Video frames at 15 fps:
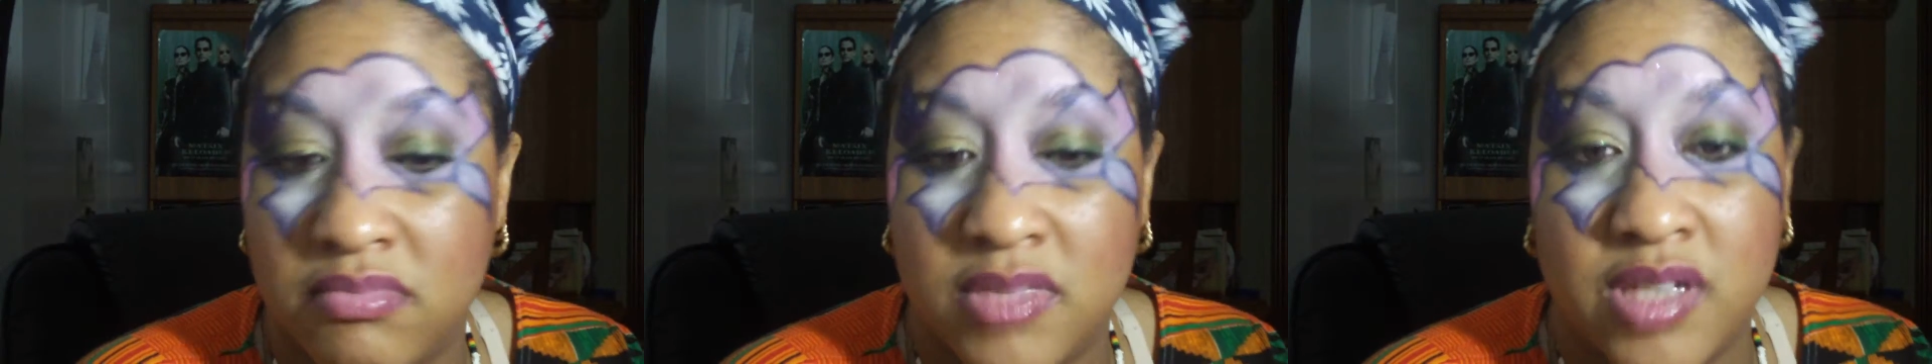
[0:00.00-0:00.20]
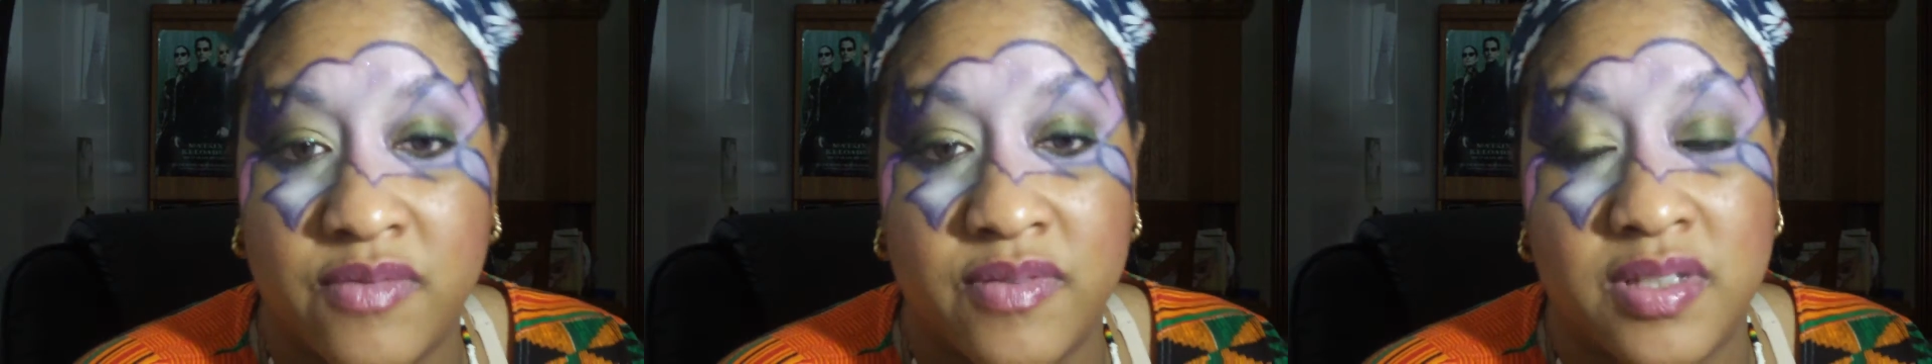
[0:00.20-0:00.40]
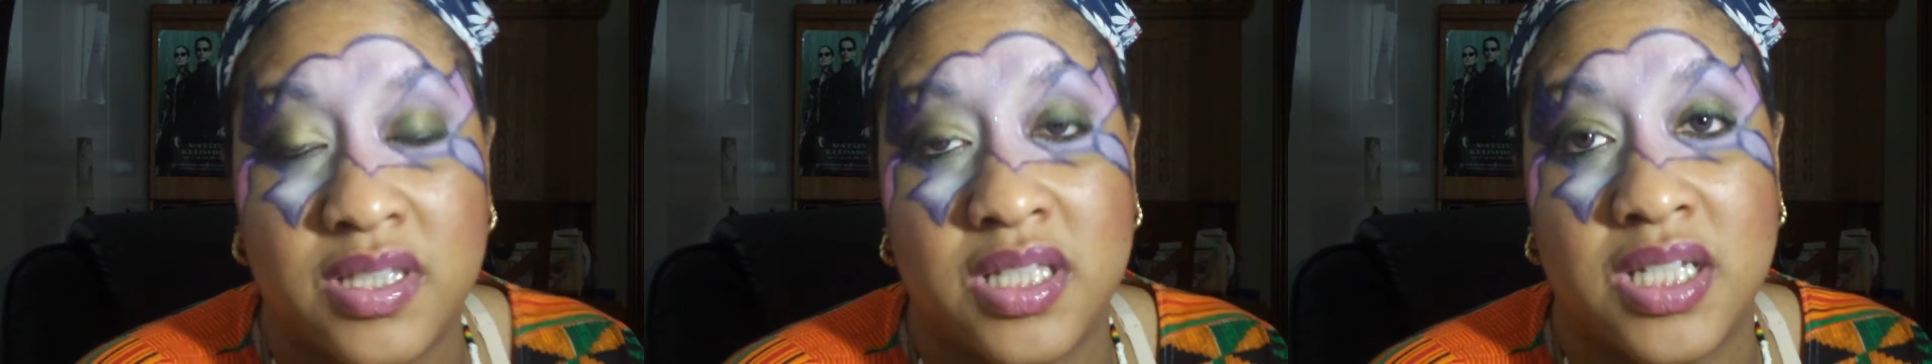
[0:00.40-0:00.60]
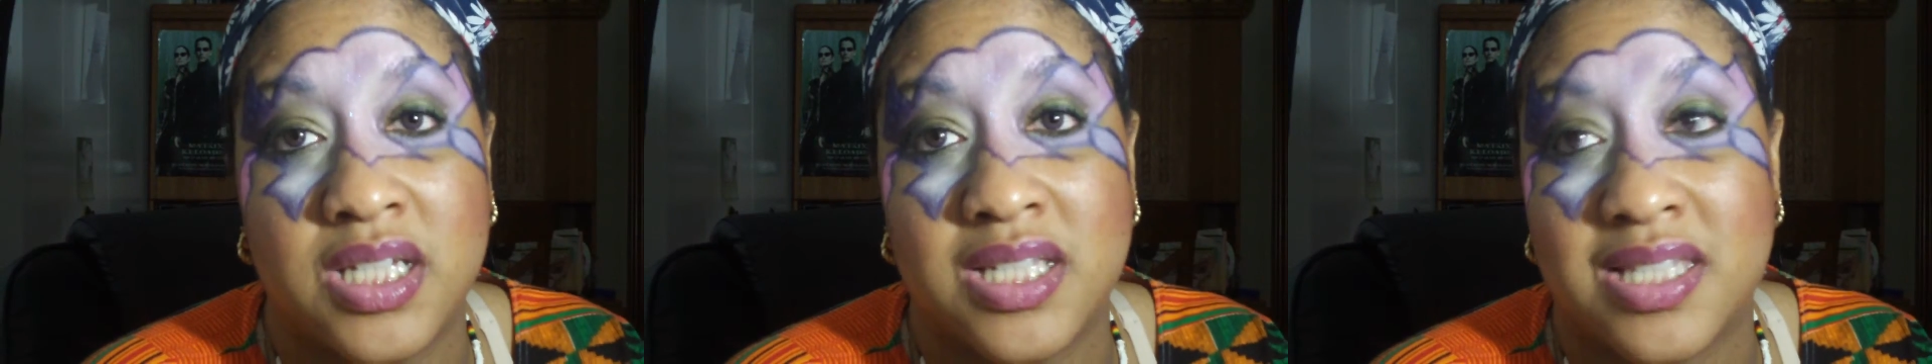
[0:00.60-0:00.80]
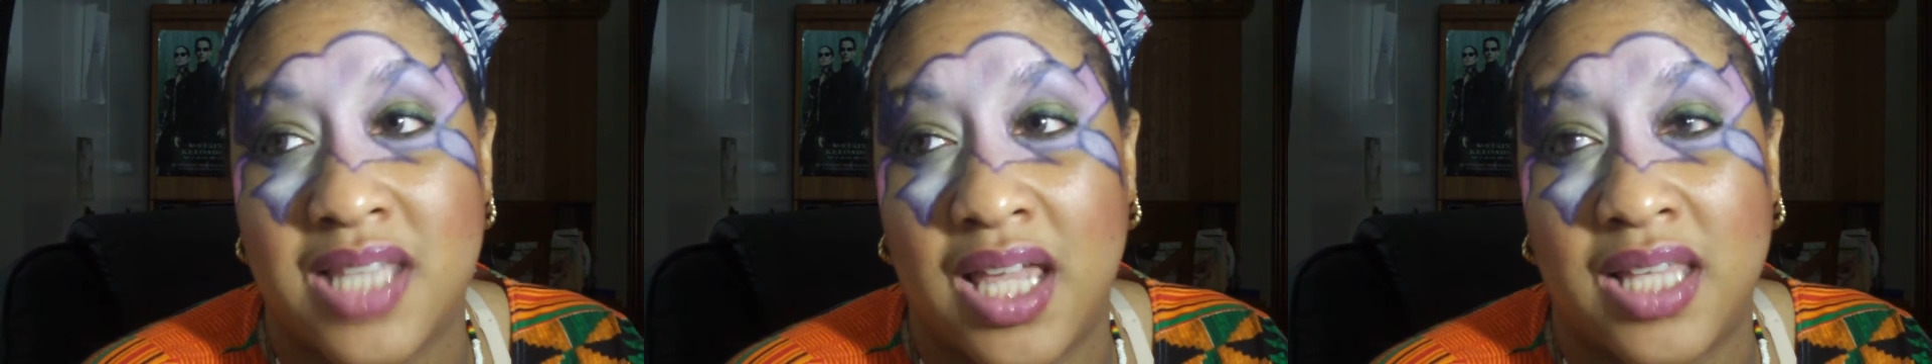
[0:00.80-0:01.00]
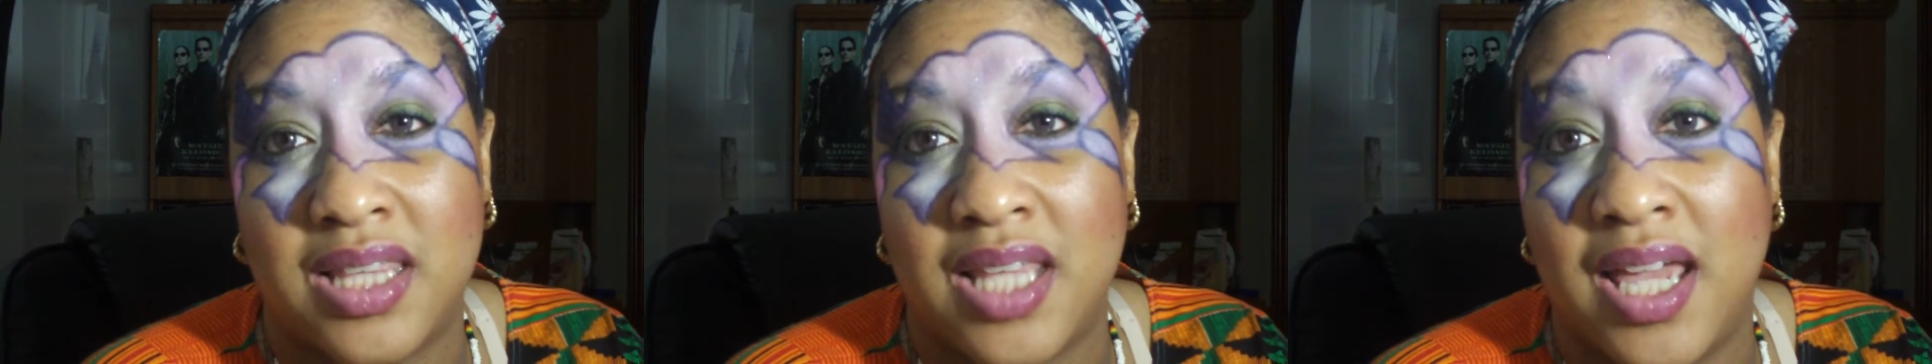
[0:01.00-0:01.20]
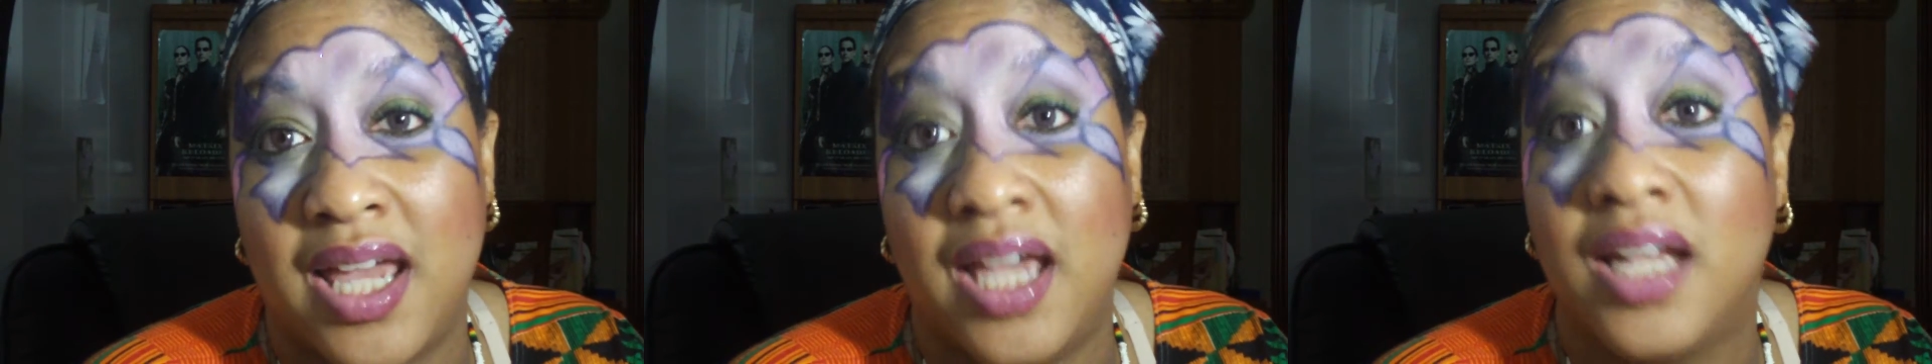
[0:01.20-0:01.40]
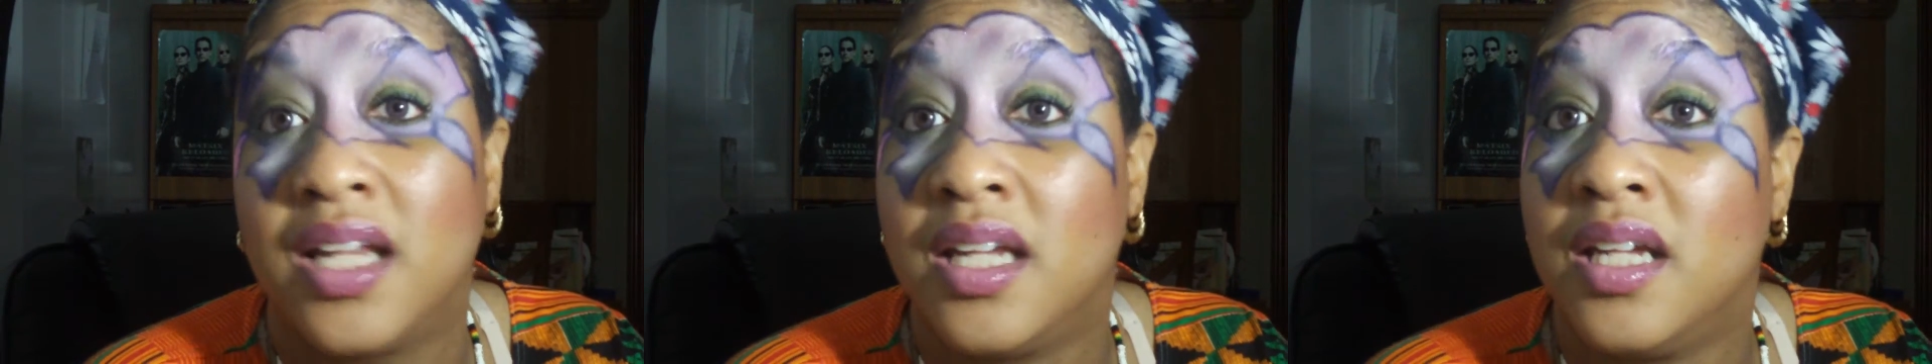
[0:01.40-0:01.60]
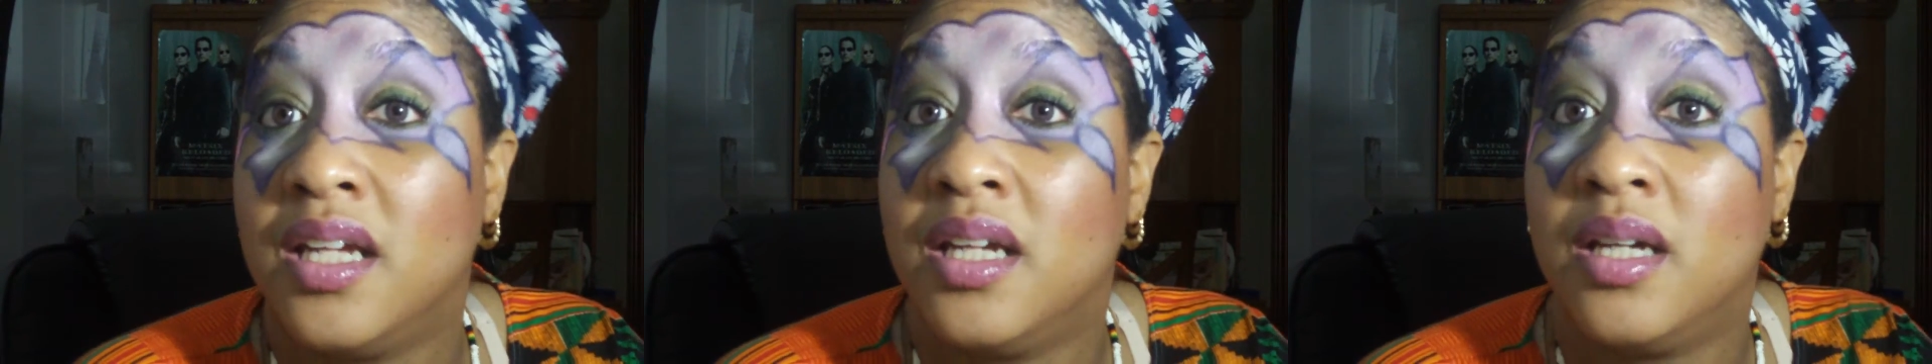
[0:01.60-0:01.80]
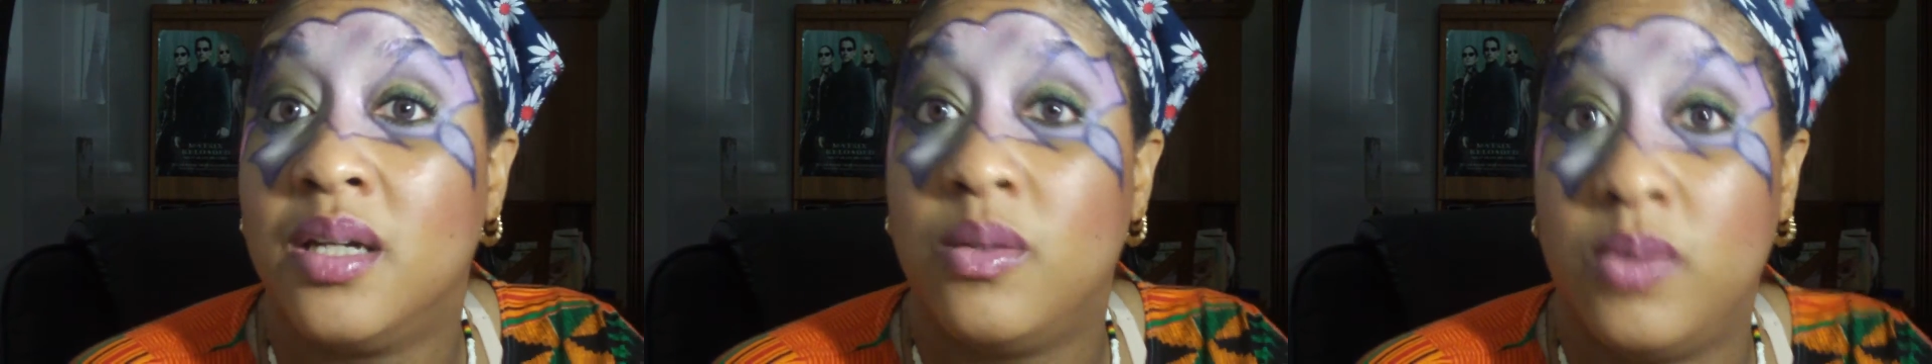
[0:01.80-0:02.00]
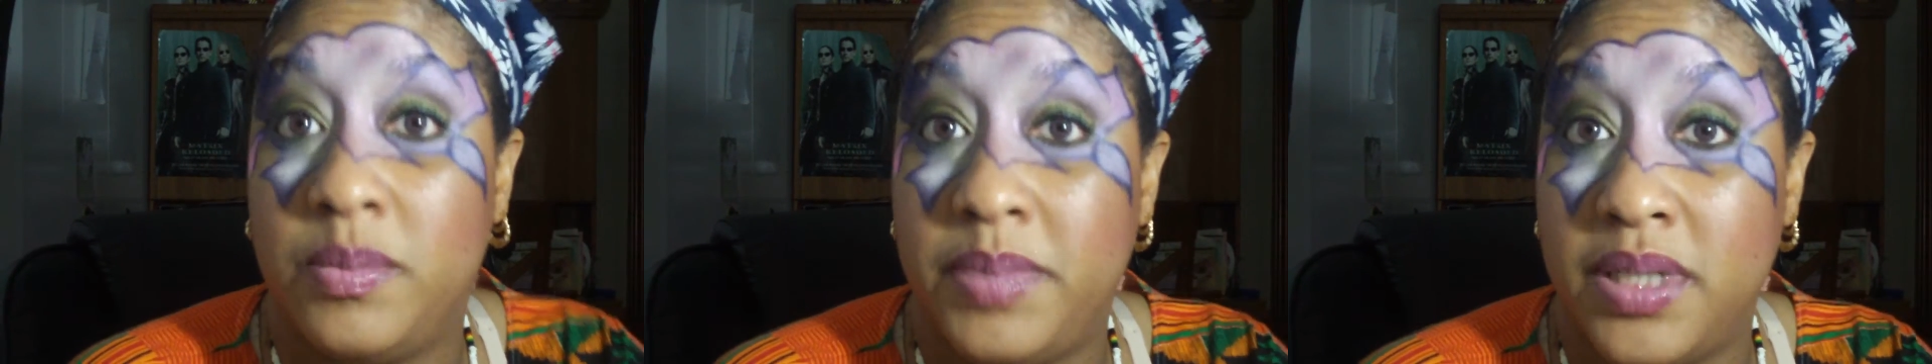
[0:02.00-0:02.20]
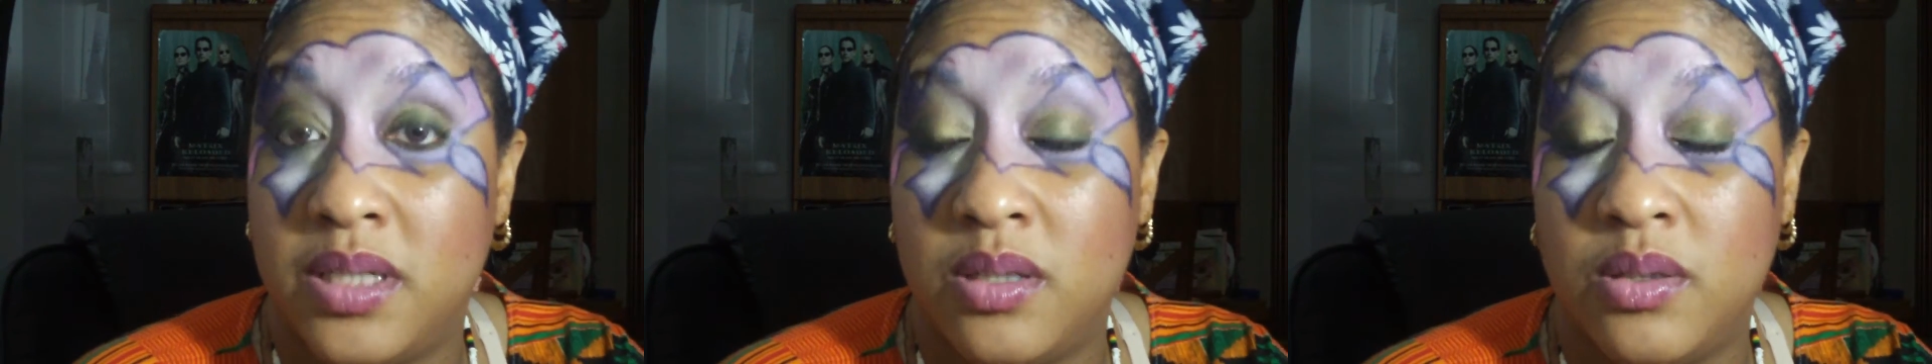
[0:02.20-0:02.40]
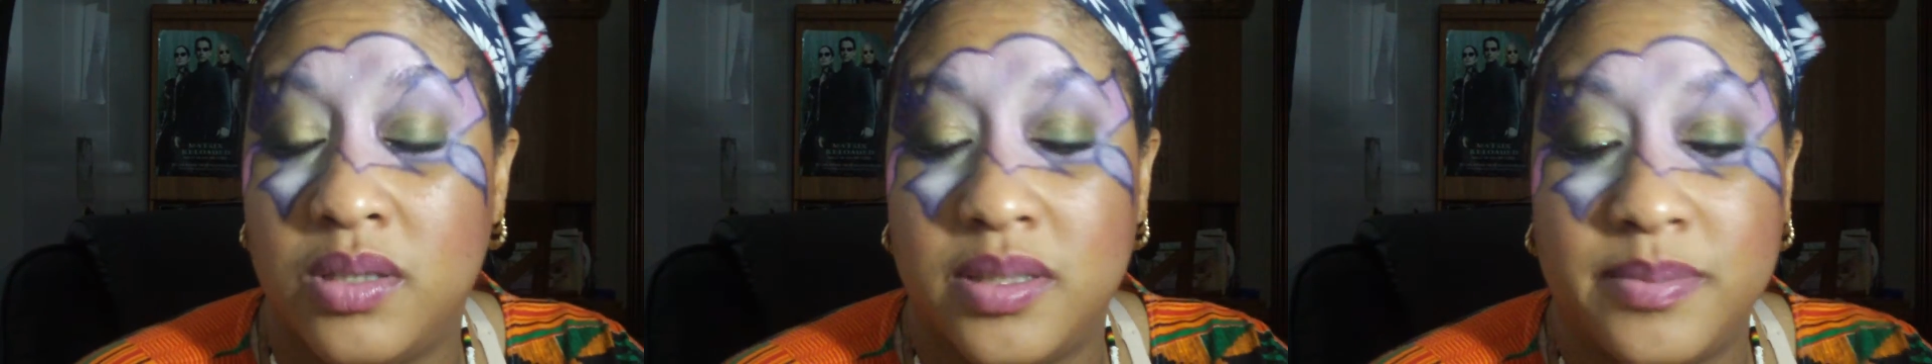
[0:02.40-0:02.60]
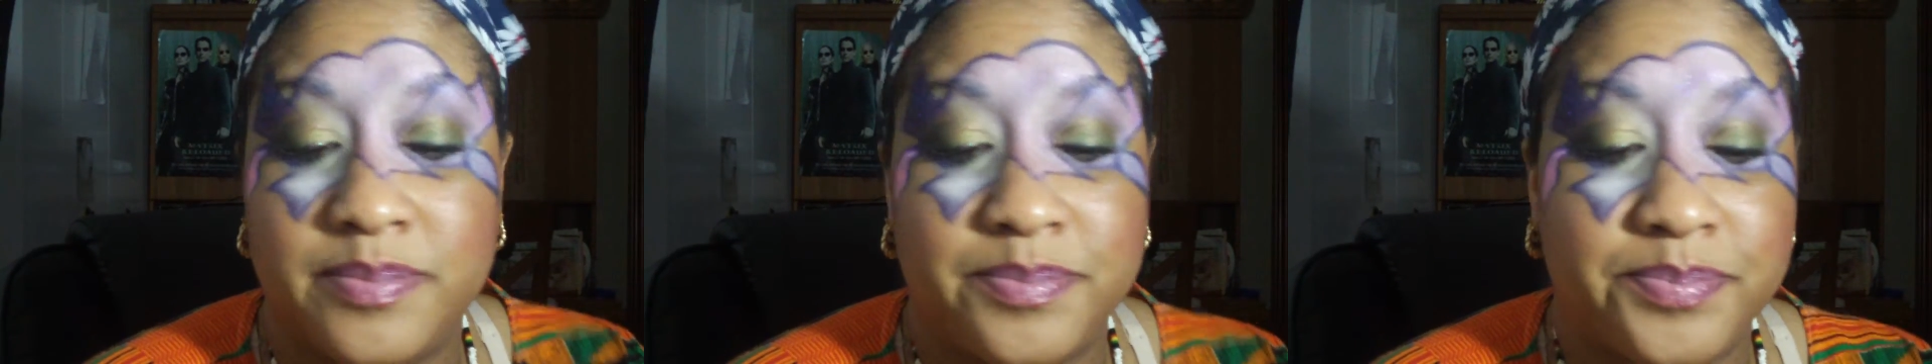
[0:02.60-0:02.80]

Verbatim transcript: different things like that would be cool.